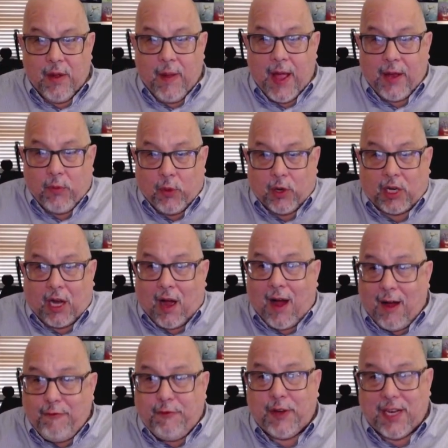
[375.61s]
and we're
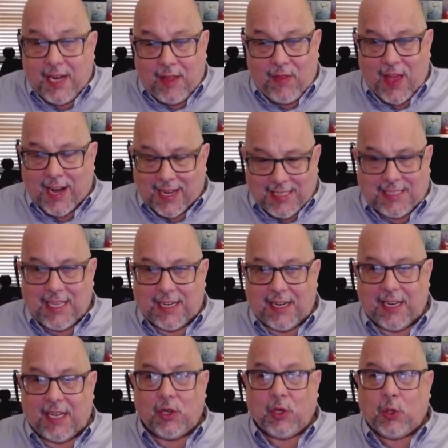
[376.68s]
confident in that
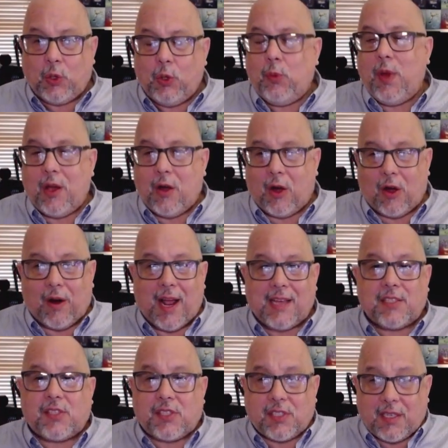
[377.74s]
identity and who we are
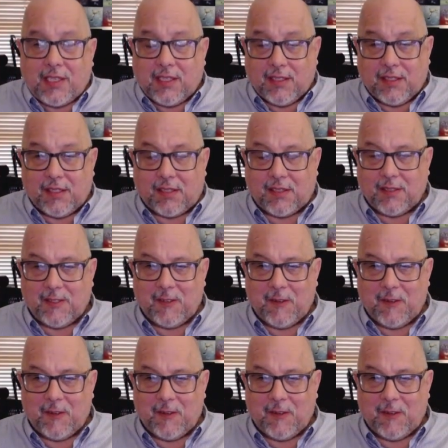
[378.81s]
as sons.